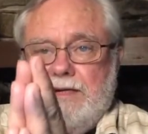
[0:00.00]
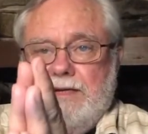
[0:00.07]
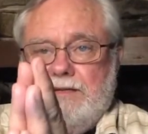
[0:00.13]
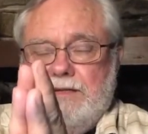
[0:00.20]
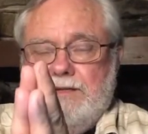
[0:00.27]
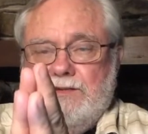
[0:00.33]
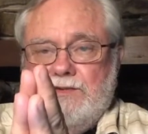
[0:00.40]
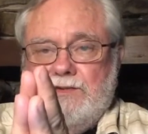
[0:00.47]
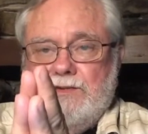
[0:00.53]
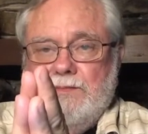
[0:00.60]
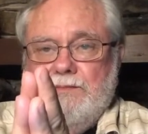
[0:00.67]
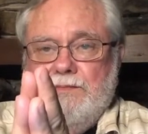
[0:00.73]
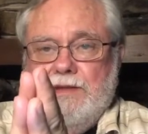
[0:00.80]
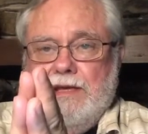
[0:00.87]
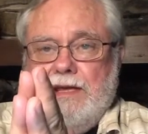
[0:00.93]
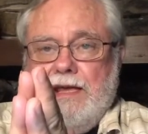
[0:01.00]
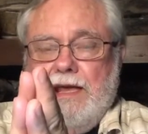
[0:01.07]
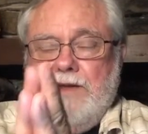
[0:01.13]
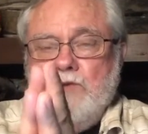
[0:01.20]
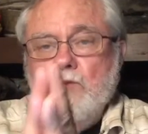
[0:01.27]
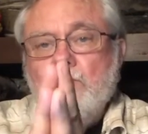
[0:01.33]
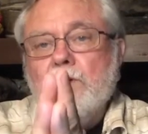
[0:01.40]
like this
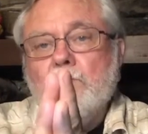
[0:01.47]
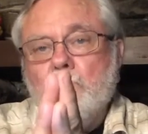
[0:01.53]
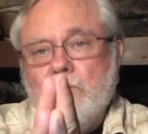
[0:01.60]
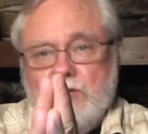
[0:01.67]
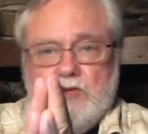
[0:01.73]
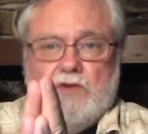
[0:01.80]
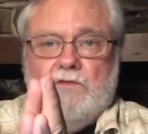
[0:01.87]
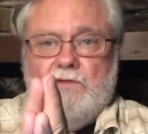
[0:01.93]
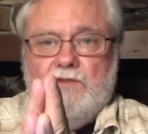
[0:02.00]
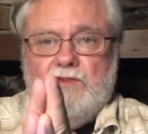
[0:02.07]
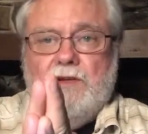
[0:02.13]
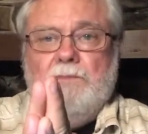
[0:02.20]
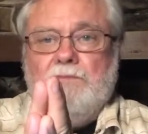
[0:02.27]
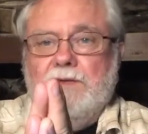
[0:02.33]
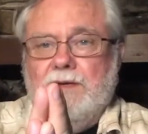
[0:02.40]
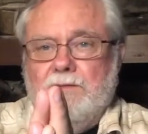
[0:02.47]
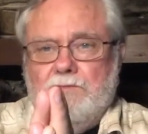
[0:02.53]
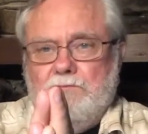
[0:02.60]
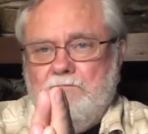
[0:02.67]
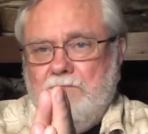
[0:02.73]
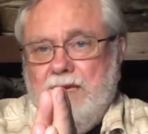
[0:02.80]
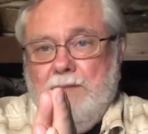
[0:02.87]
and you can wish for something.
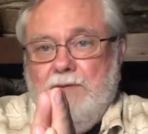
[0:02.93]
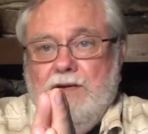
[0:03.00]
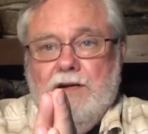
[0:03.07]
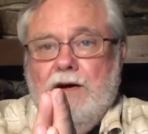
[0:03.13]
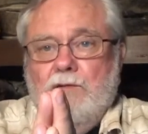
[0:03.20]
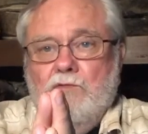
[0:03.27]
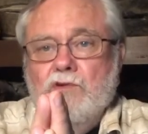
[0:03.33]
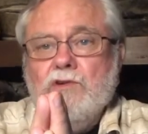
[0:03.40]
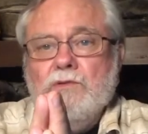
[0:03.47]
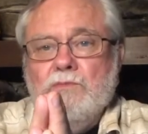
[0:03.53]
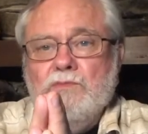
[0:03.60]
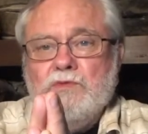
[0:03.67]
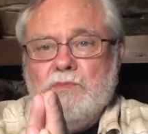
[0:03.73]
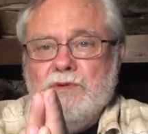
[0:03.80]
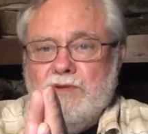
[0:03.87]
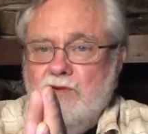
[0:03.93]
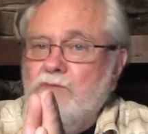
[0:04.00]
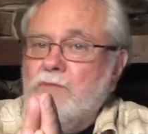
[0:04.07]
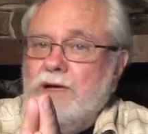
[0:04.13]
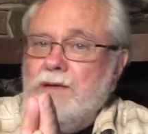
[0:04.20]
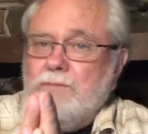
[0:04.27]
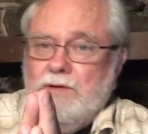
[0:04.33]
Maybe not worms, but you
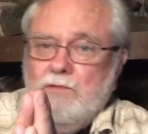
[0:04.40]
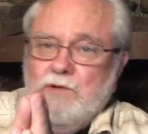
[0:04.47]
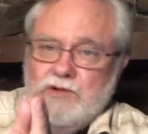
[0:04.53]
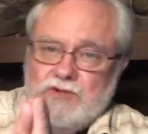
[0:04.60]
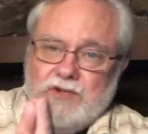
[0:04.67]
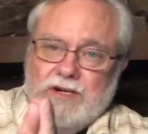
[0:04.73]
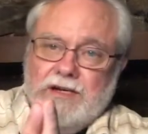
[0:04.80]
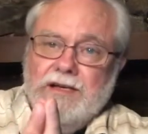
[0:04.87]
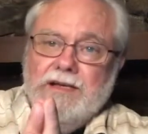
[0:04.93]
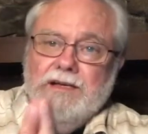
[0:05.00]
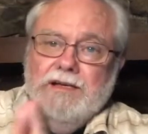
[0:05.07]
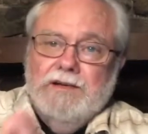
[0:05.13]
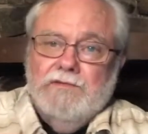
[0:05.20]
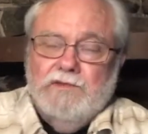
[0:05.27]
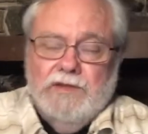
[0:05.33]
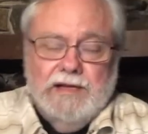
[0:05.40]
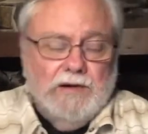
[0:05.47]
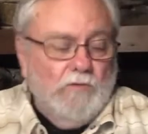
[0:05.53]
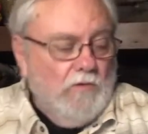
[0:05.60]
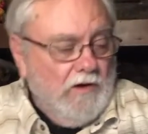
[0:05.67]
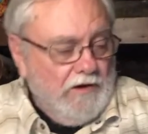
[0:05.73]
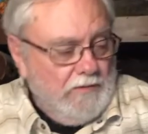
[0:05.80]
might be wishing for that
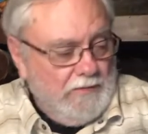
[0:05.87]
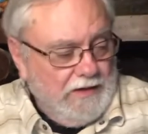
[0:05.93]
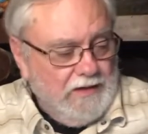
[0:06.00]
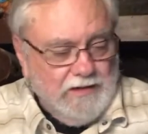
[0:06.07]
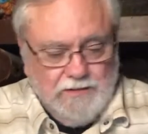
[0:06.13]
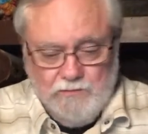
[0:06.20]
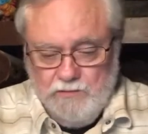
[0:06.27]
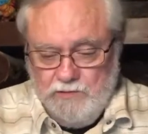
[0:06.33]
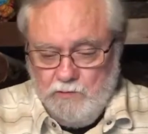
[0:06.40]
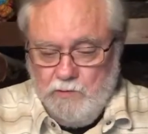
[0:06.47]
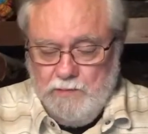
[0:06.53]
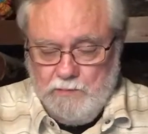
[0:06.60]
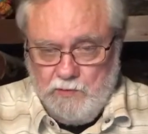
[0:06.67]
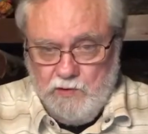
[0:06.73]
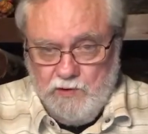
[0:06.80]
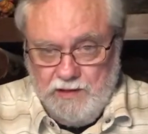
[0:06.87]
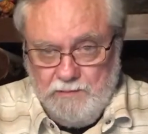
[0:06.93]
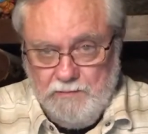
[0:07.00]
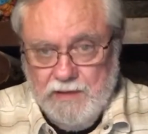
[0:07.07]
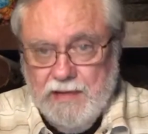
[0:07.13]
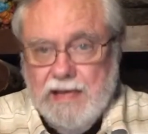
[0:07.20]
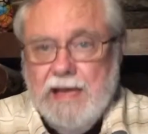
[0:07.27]
watermelon with whipped
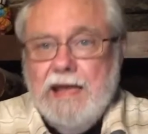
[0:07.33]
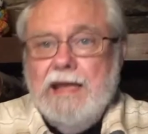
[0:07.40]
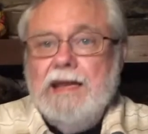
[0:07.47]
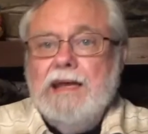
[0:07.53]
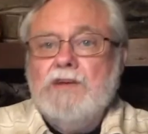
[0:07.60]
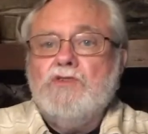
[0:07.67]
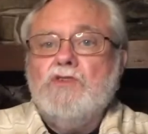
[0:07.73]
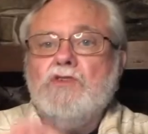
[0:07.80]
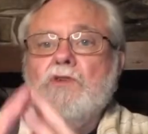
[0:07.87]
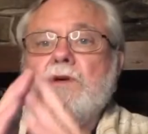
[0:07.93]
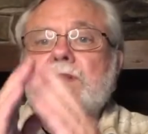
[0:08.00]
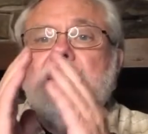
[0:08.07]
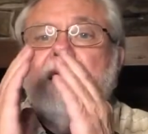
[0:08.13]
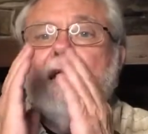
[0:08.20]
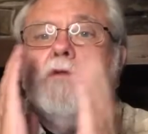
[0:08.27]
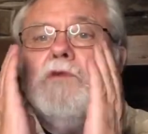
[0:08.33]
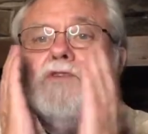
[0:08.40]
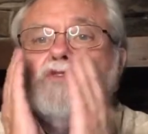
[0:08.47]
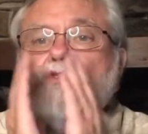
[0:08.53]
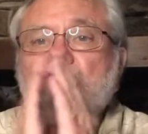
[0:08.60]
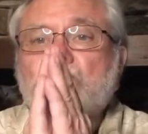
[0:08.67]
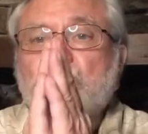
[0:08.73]
cream. And as you're doing that, I
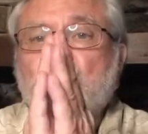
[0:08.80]
want you to